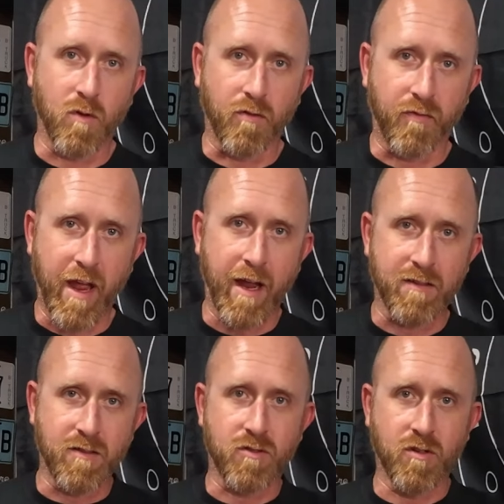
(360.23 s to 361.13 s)
real
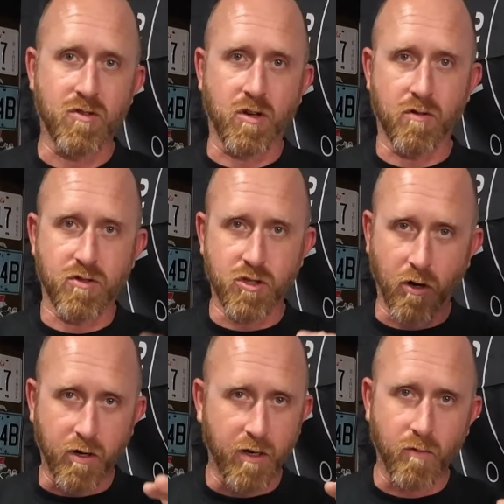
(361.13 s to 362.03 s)
fast. It's going to start
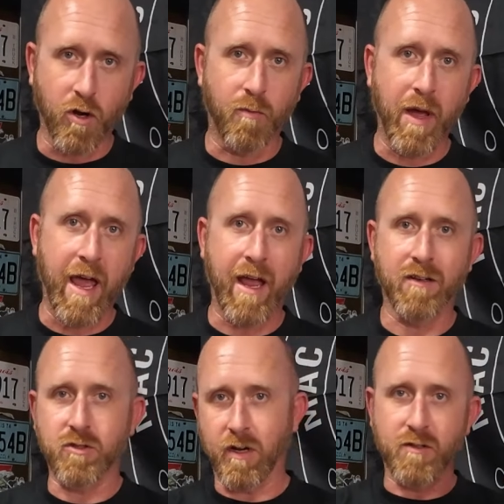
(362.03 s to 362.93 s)
jerking real
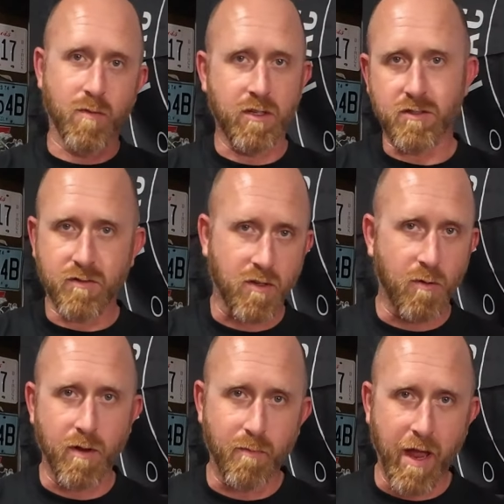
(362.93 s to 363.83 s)
bad. Transmission's going
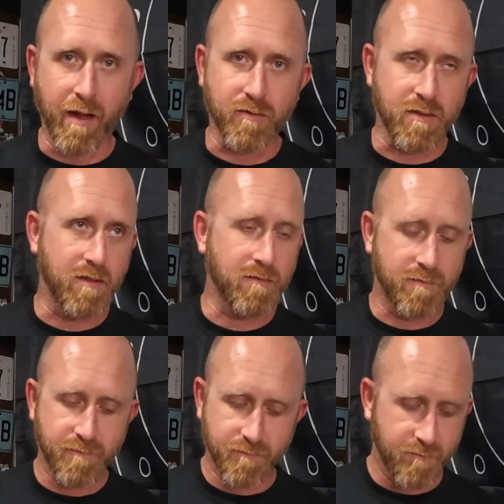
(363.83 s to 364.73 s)
to be bouncing.
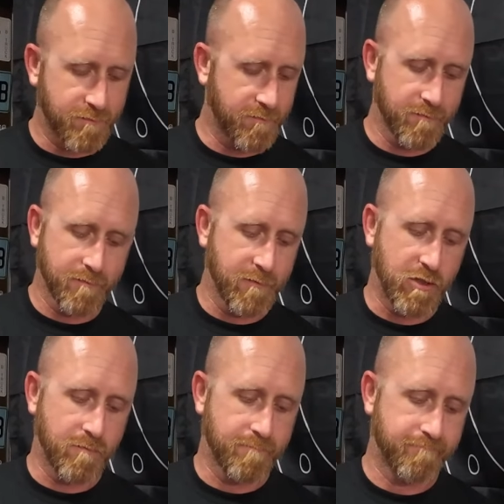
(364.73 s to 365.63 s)

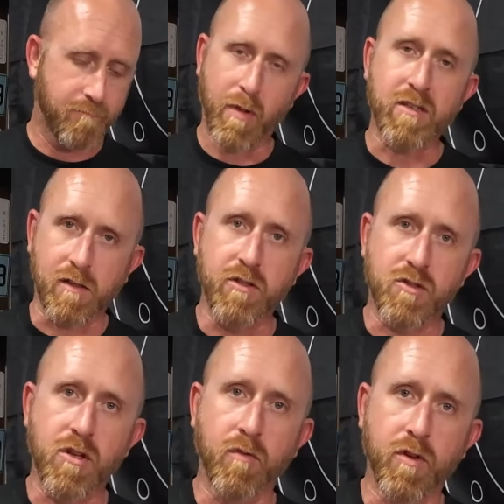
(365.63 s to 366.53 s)
Basically,
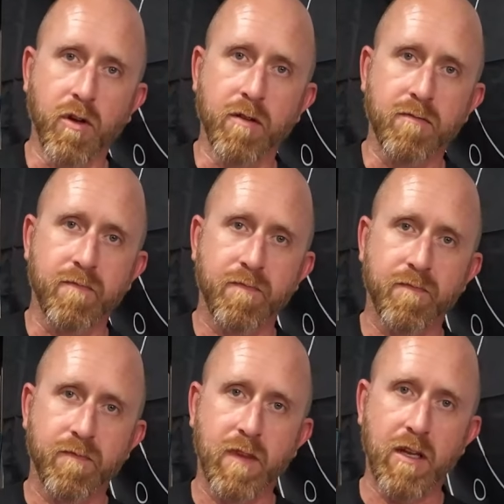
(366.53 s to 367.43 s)
just don't do it.
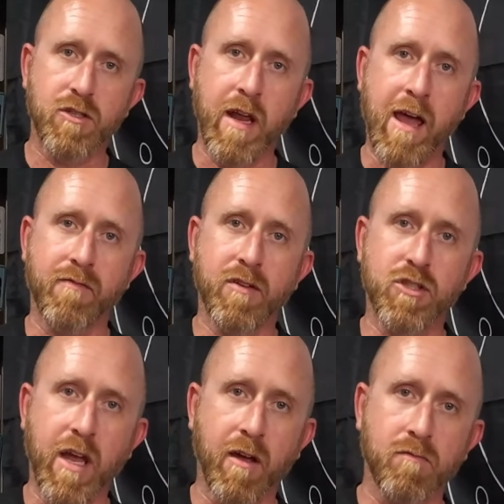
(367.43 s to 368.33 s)
Get your 1/2 inch
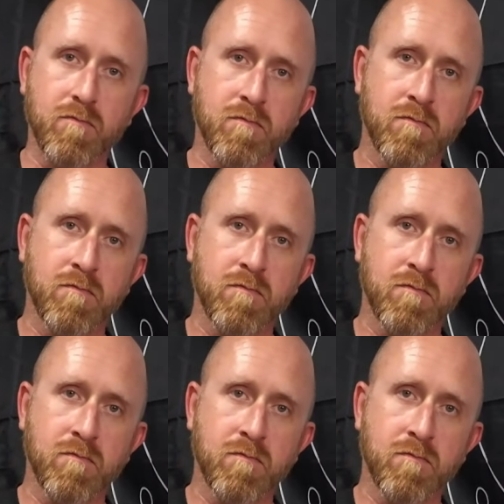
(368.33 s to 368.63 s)
out.